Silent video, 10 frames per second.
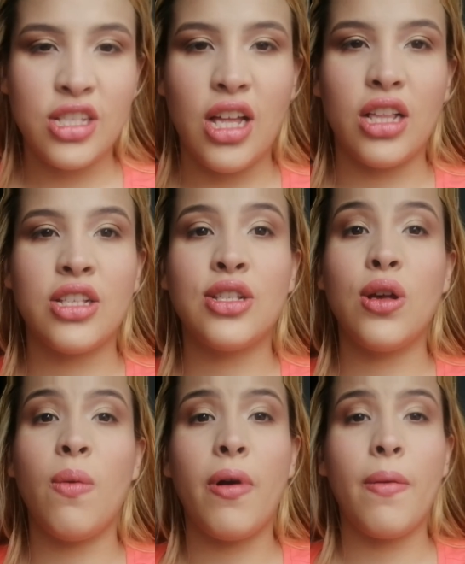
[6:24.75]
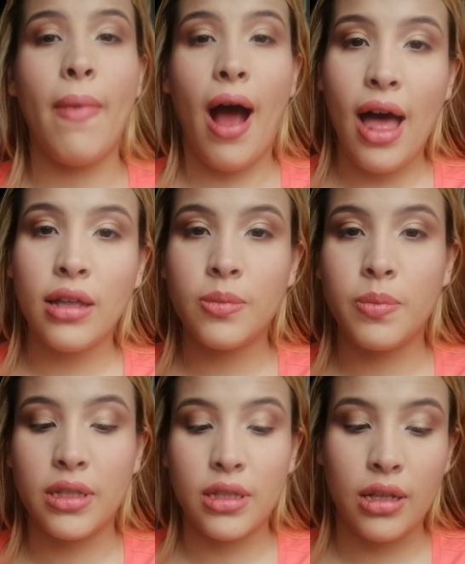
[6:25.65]
not super matte,
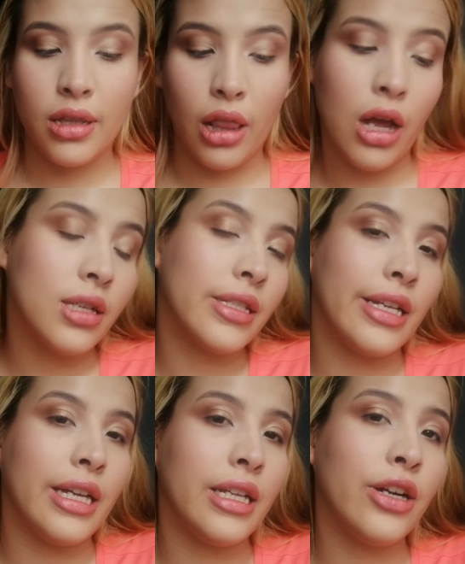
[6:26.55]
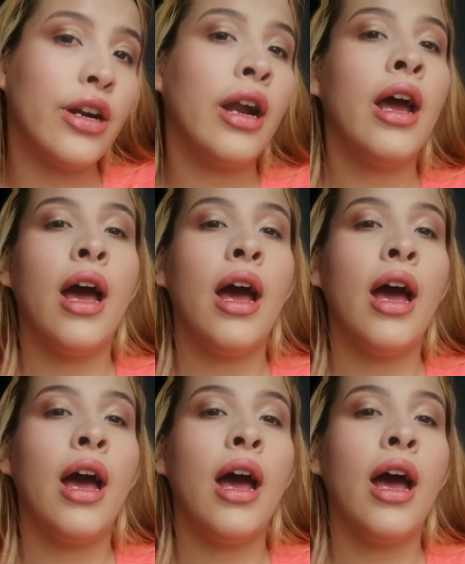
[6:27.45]
but not glossy either.